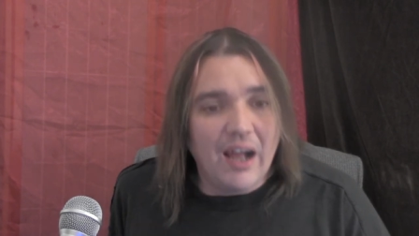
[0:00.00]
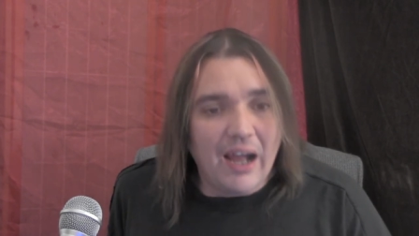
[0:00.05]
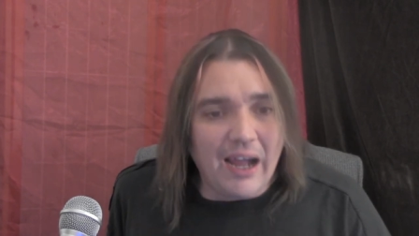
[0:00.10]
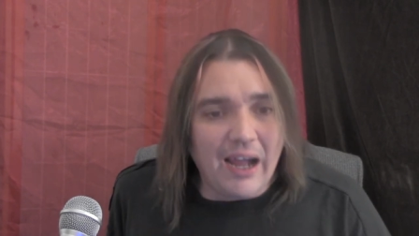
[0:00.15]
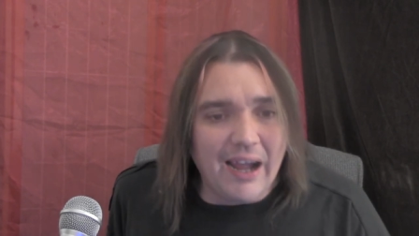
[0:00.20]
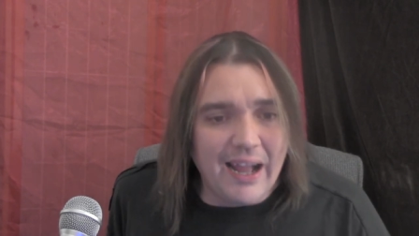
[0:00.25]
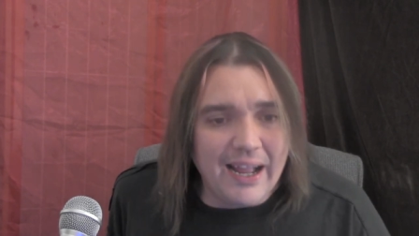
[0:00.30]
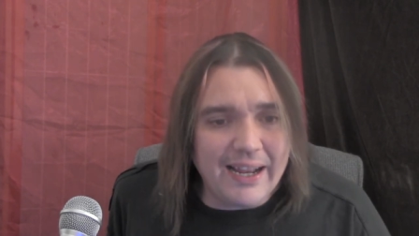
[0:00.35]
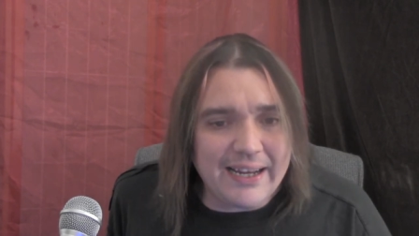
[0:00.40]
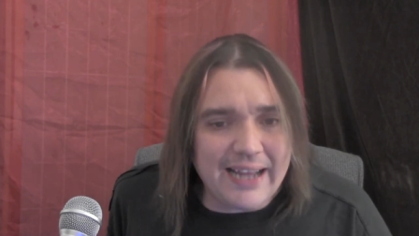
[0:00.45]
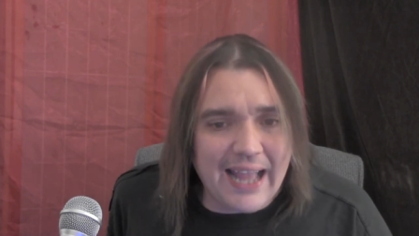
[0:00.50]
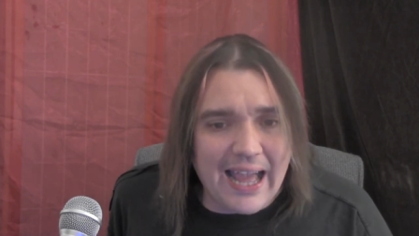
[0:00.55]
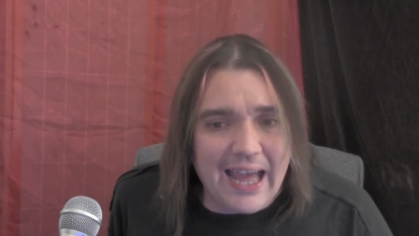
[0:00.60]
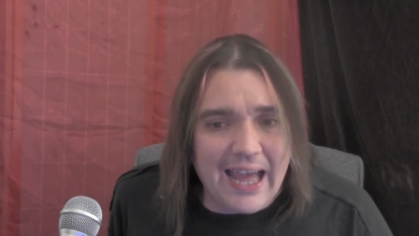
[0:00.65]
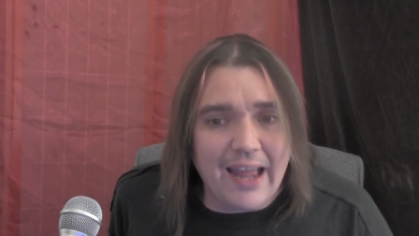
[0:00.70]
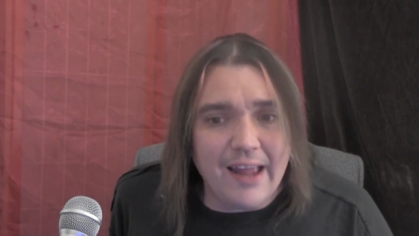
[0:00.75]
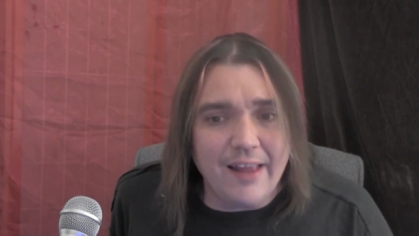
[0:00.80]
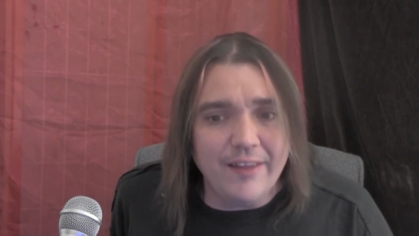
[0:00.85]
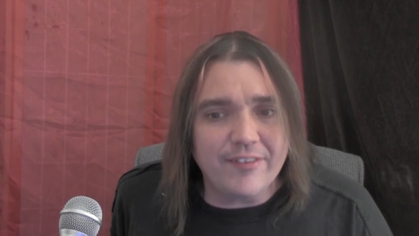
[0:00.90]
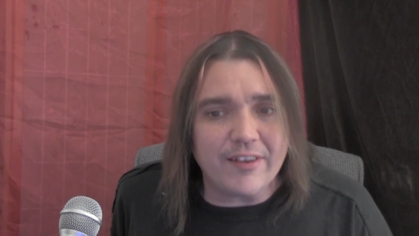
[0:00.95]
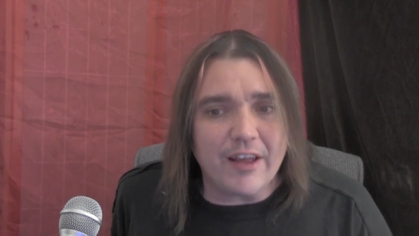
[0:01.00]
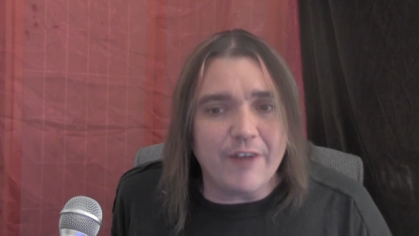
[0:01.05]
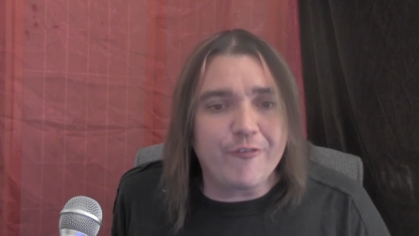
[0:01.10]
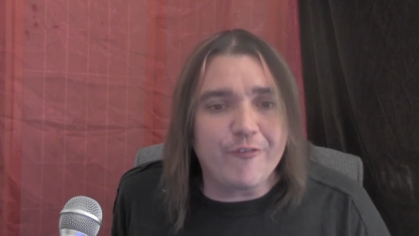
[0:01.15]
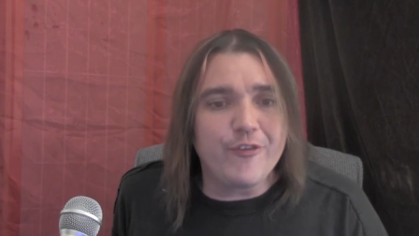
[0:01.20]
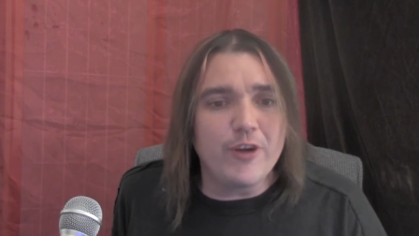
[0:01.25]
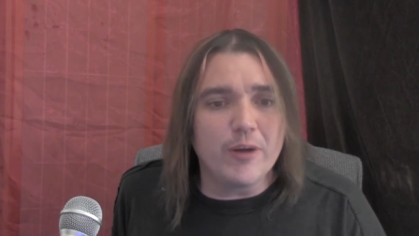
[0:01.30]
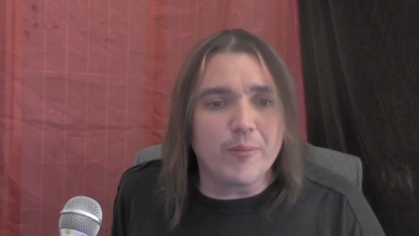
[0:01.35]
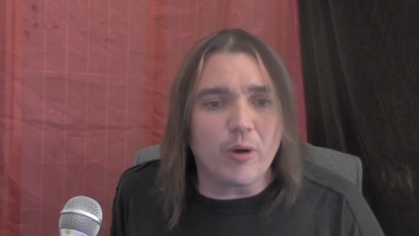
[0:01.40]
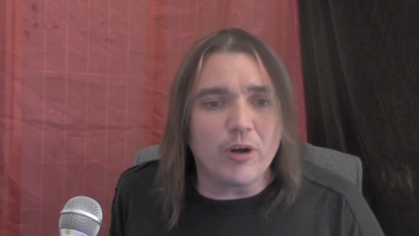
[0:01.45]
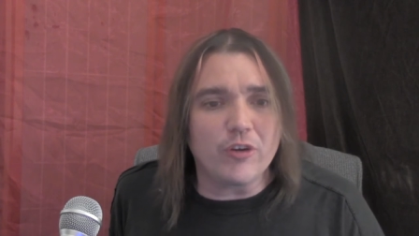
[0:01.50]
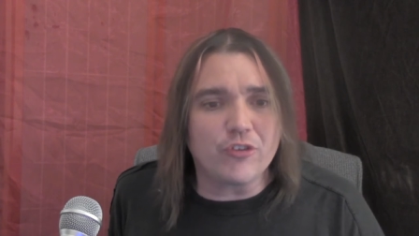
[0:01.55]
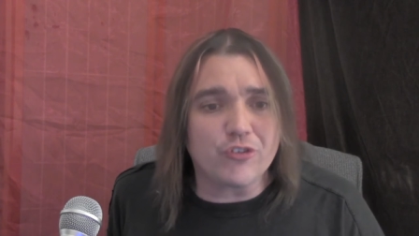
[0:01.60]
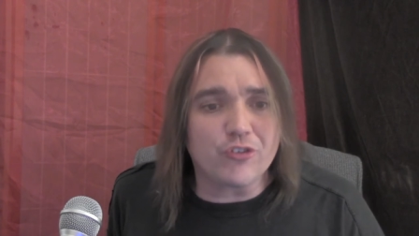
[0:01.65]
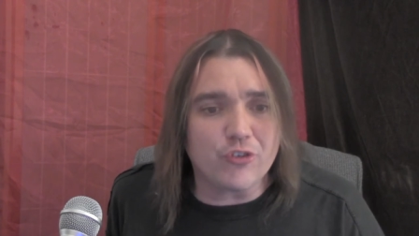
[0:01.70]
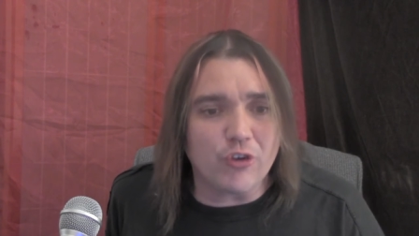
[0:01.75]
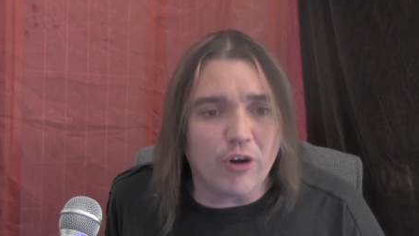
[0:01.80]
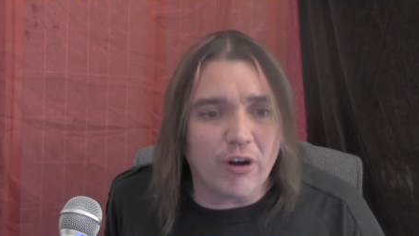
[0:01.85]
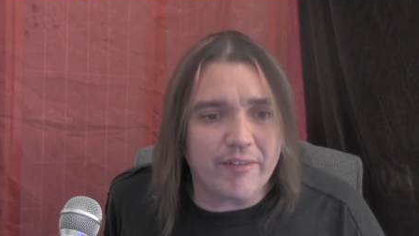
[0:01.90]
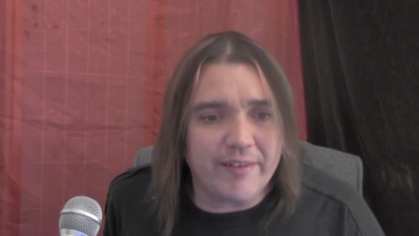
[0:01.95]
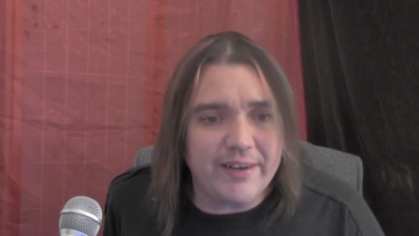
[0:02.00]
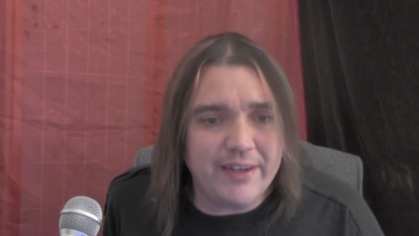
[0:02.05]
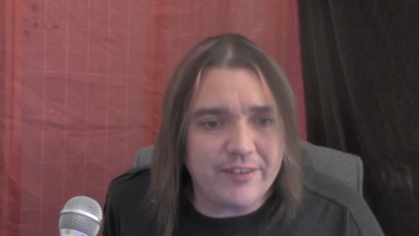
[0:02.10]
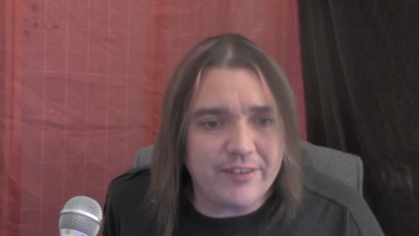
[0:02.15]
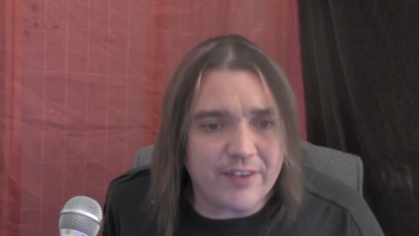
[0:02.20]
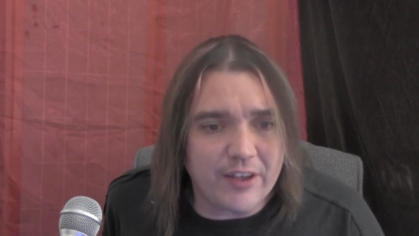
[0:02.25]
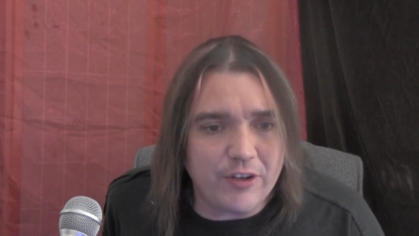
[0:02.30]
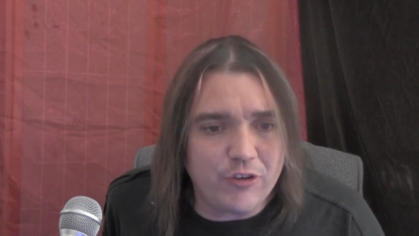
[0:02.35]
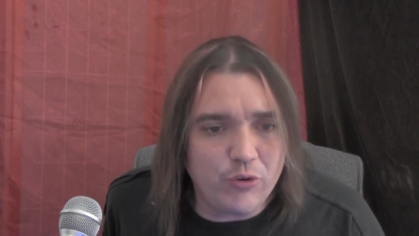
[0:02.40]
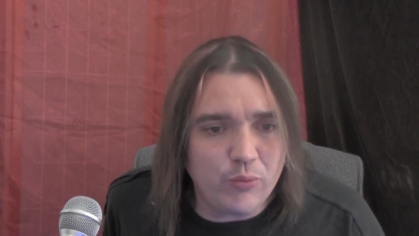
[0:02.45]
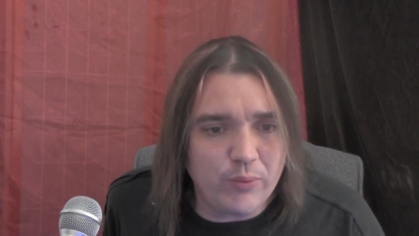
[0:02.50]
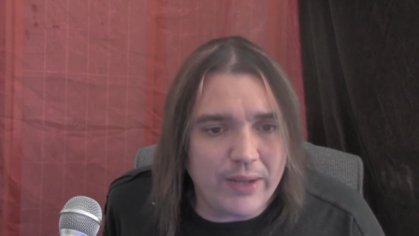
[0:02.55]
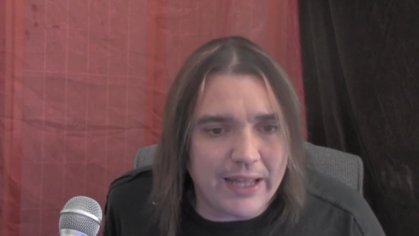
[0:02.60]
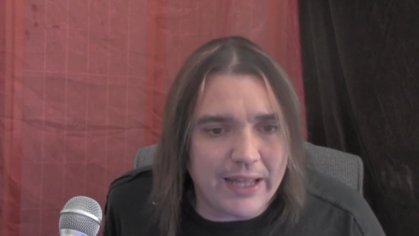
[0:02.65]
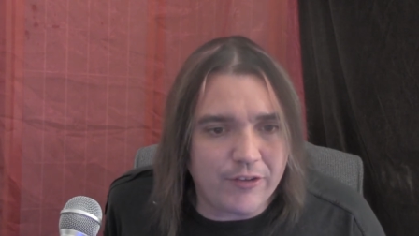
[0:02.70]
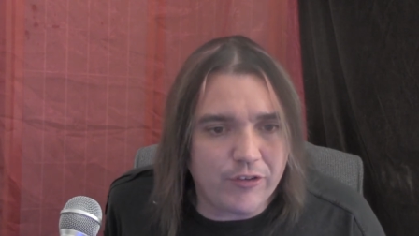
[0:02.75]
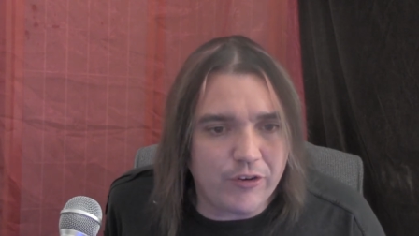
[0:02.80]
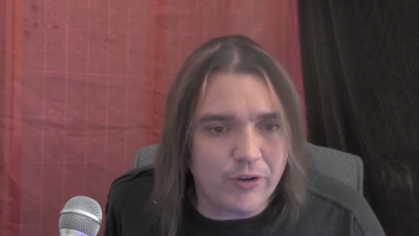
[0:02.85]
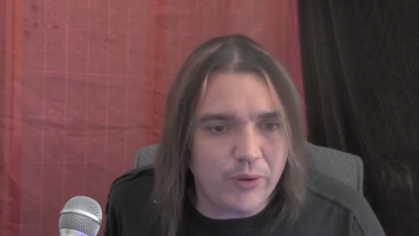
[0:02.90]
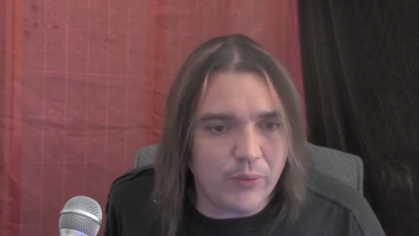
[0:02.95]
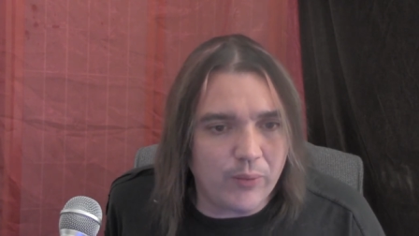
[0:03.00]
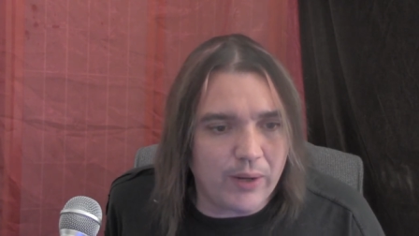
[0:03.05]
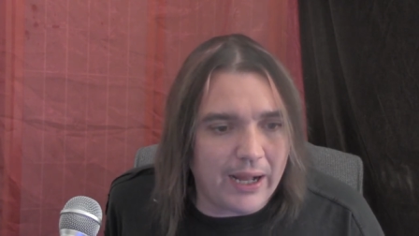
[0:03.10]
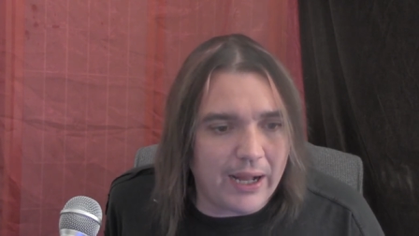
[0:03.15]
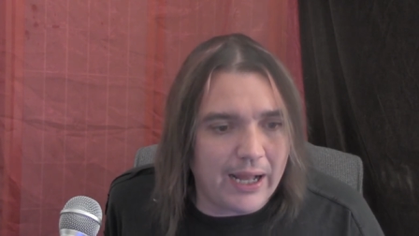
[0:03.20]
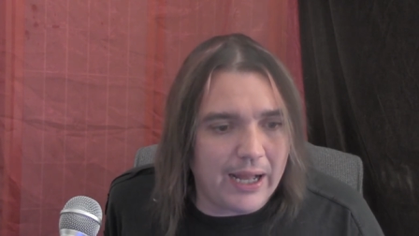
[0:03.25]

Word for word: Alright guys, a few more stories to get to.